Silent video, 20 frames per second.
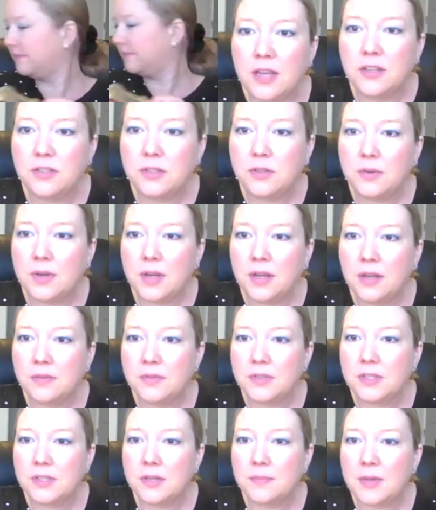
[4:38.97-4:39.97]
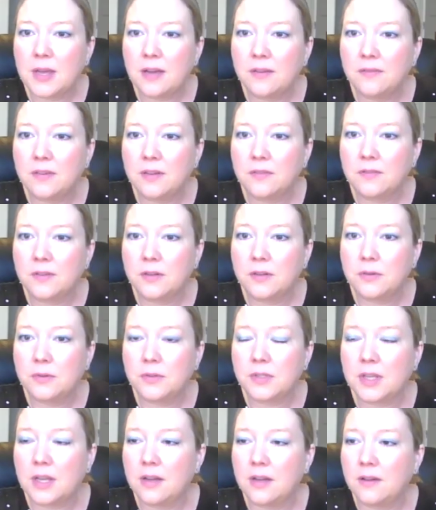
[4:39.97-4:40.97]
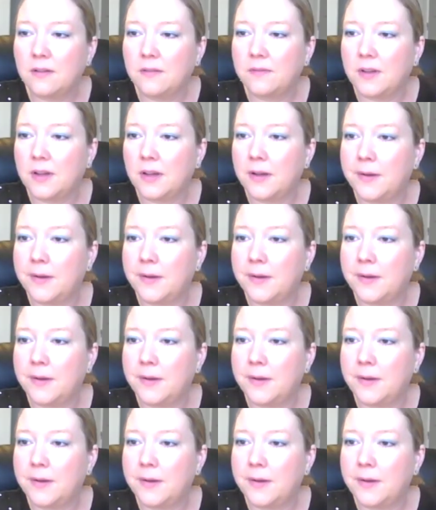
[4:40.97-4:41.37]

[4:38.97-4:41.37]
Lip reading: I do have some FFOs of